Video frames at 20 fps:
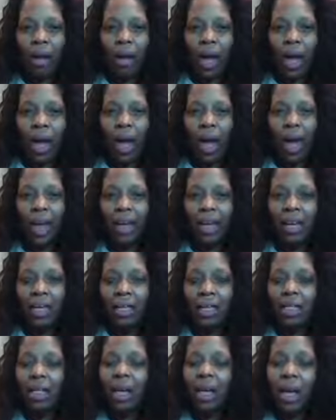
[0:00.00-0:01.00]

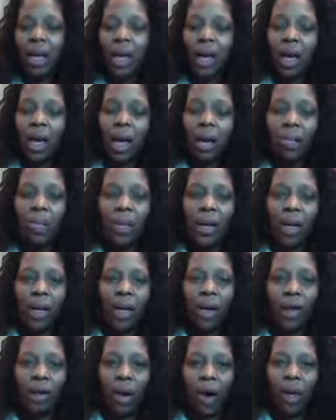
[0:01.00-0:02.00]
addicts and men
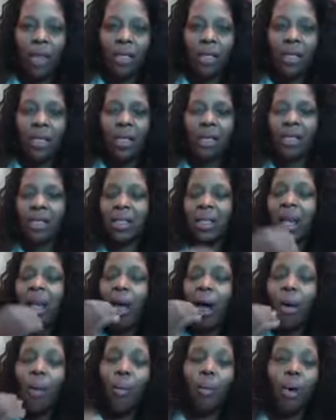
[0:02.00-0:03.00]
in crisis
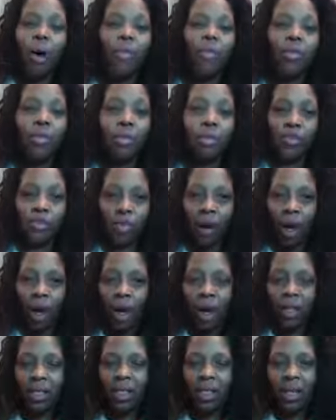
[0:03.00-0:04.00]
with
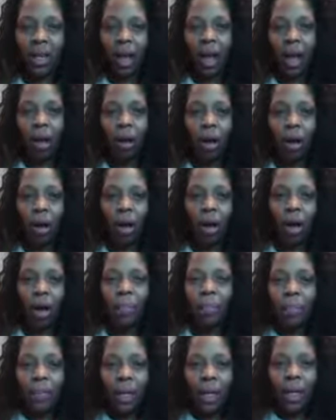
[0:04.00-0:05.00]
drugs and
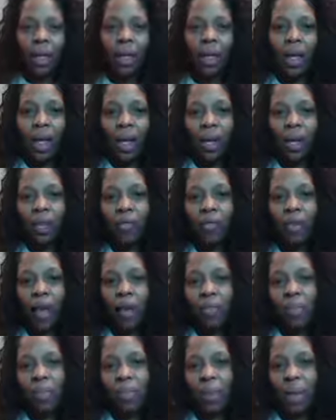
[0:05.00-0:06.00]
alcohol. And if you
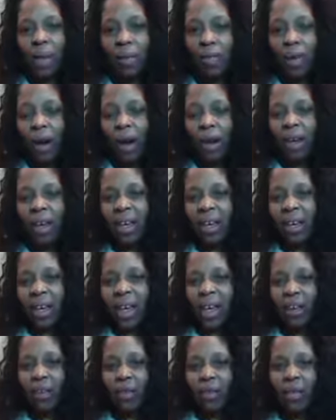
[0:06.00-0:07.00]
ever been around
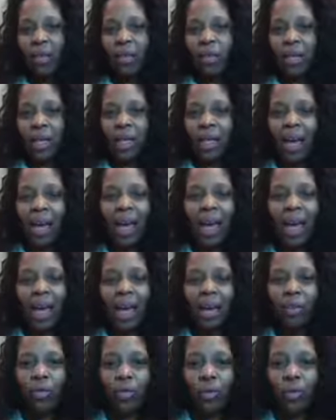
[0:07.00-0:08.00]
NA groups and
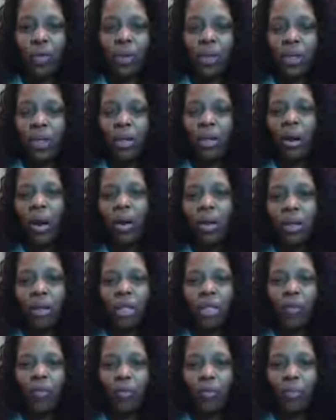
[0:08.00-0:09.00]
AA groups, you heard
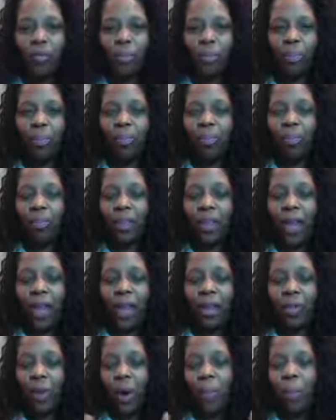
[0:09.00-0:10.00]
this
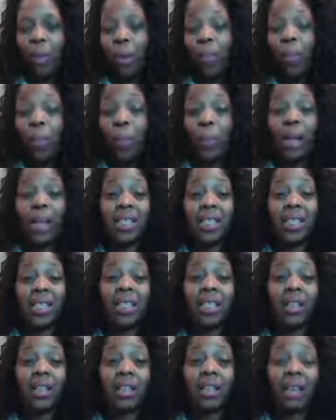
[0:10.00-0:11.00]
thing where people,
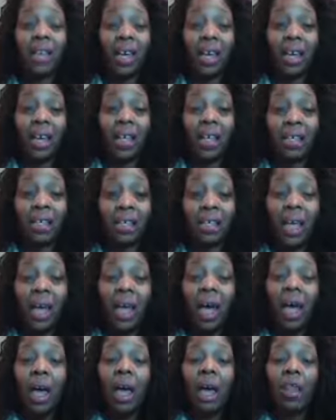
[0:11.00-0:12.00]
places, and things.
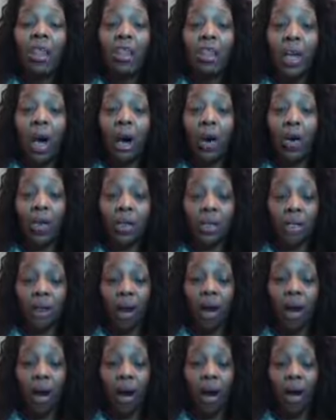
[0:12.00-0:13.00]
Those
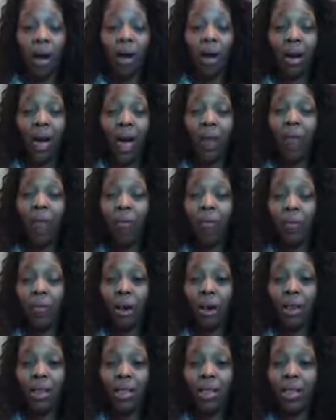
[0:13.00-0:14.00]
are common
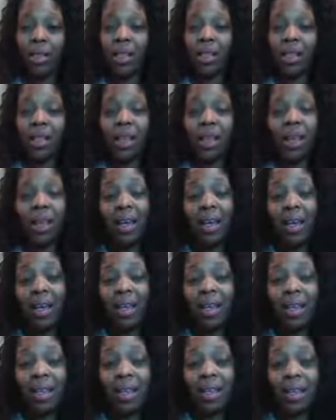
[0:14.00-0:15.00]
phrases
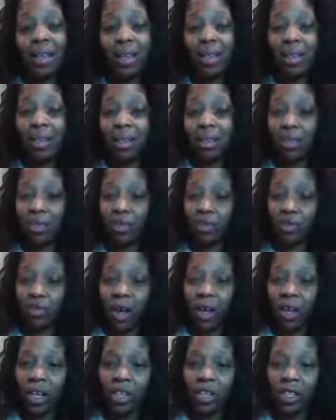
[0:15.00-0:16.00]
in the
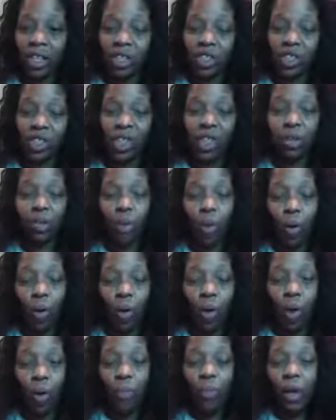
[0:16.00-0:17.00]
drug addiction
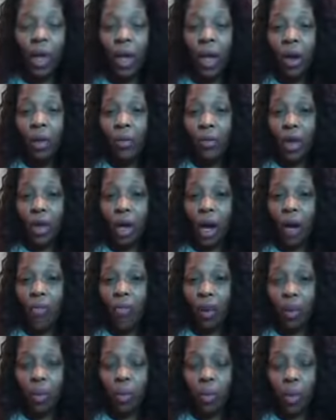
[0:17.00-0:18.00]
world,
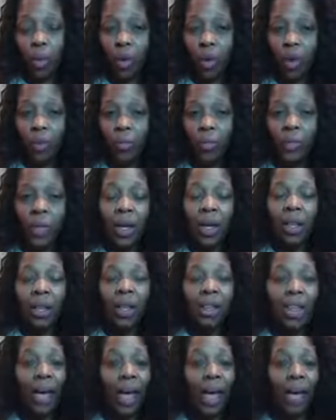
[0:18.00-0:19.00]
recovery world,
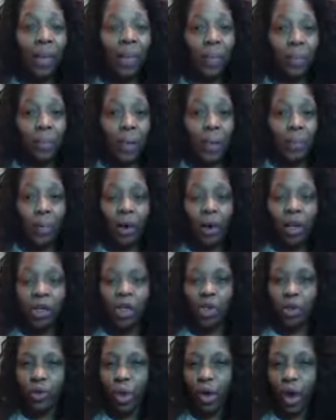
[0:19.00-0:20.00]
that people are
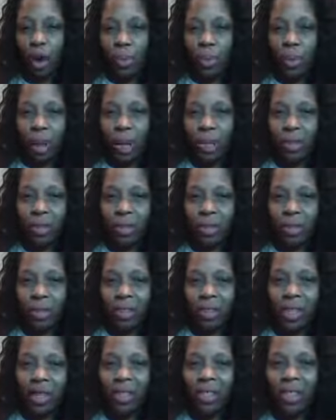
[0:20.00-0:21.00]
triggered by
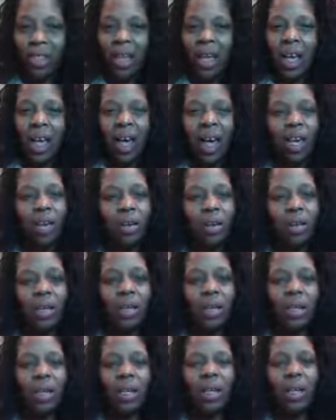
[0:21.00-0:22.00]
those things. And you
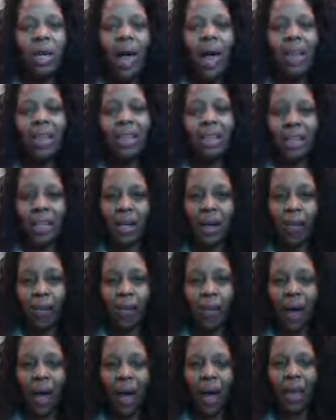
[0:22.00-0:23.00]
need to
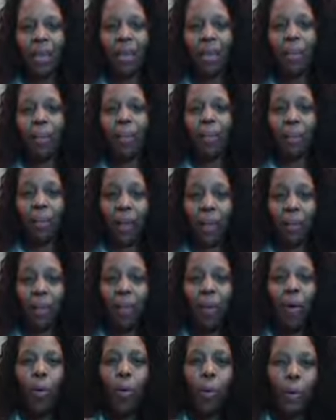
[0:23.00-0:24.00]
identify the
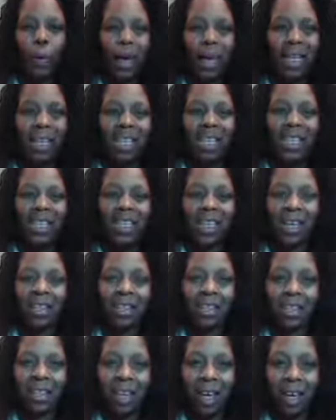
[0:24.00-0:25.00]
people, places,
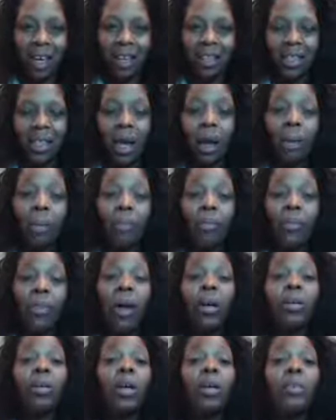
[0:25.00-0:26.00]
and things.
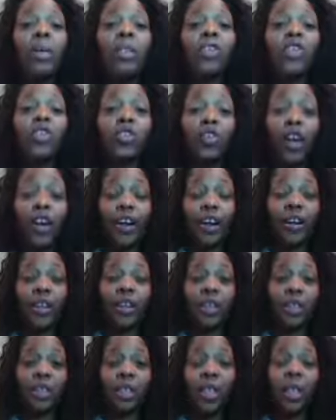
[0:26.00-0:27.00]
Those could be
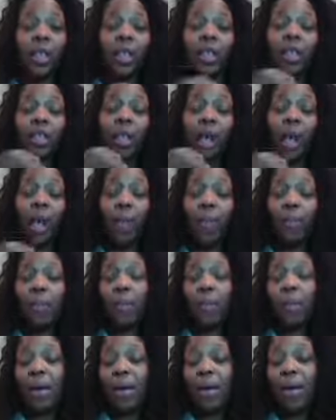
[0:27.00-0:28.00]
triggers
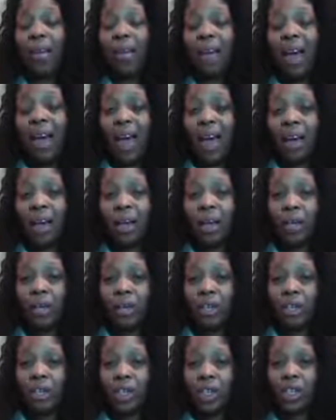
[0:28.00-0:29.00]
in the active
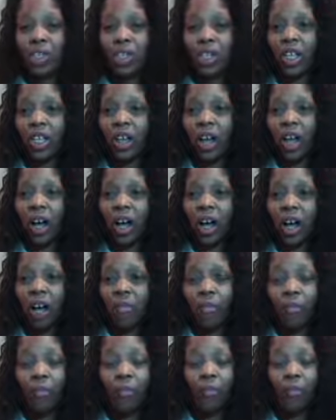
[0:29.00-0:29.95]
addiction of